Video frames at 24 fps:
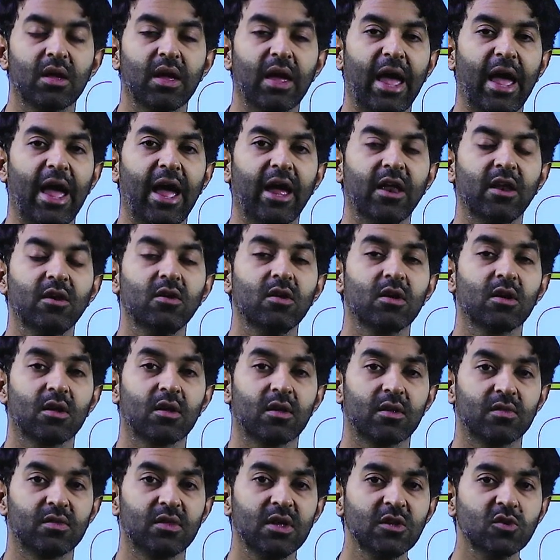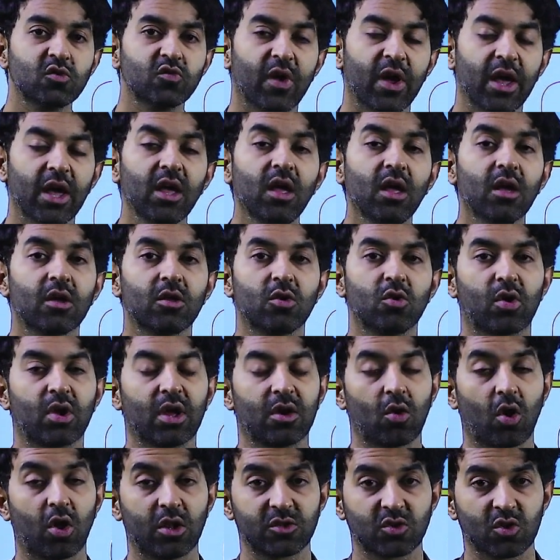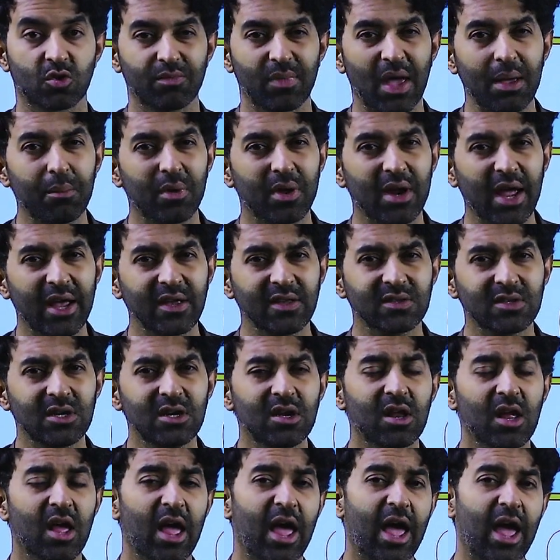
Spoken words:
and this way you can also memorize it,